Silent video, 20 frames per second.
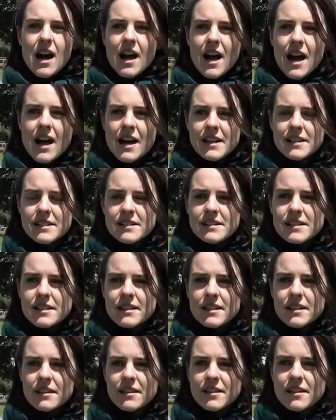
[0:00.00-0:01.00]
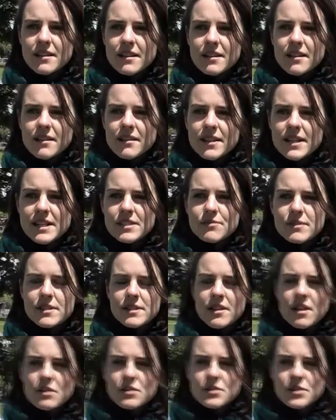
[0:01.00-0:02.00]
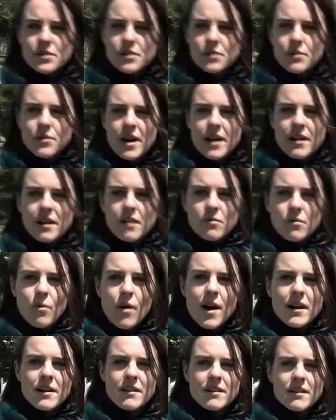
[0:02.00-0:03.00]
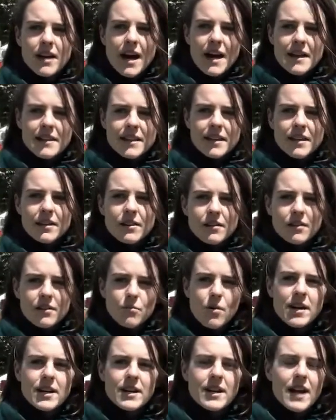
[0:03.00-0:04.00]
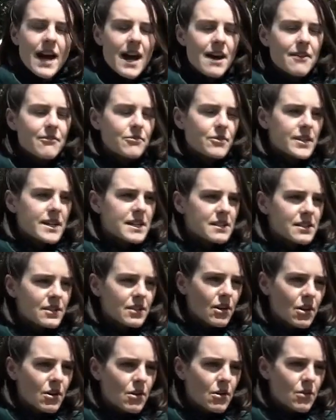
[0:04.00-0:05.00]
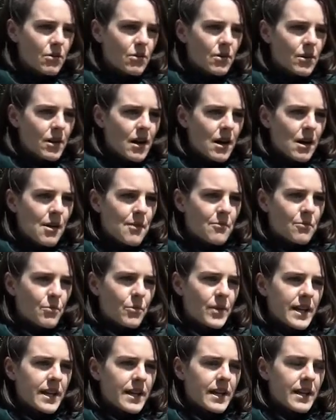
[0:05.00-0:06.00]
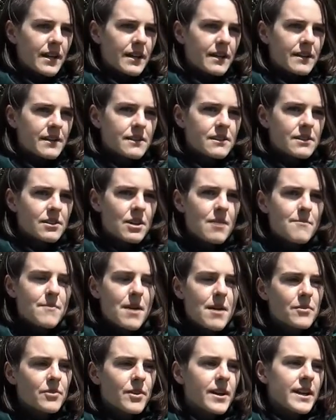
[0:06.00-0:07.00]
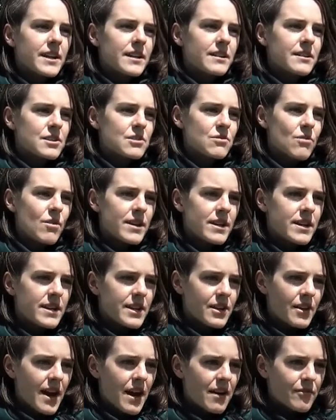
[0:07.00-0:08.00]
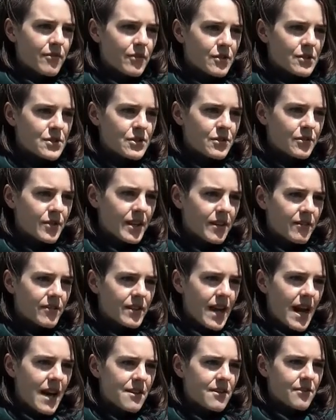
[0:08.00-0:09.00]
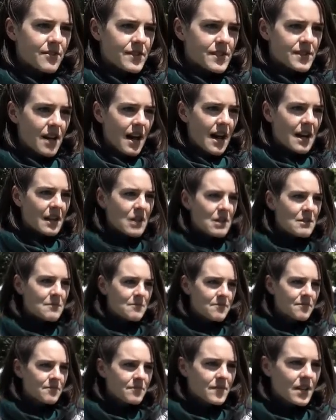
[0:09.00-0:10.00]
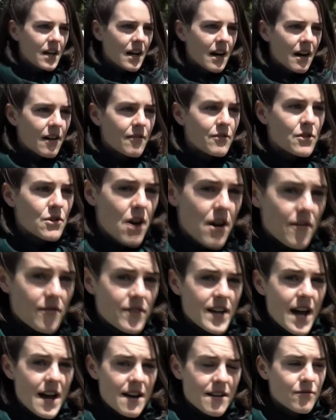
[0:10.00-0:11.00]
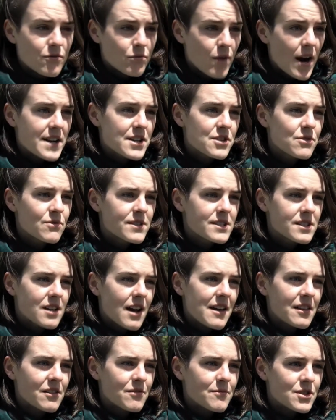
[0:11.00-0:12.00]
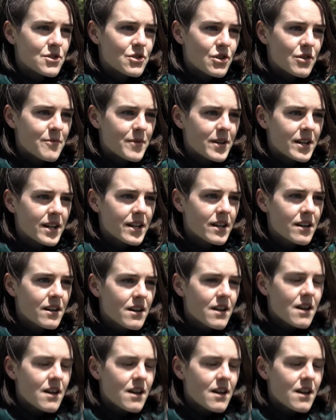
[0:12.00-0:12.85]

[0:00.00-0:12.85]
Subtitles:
And this was also 1.5 weeks ago, we commemorated the 20-year anniversary of the end of asylum, of the end of right to asylum in Germany.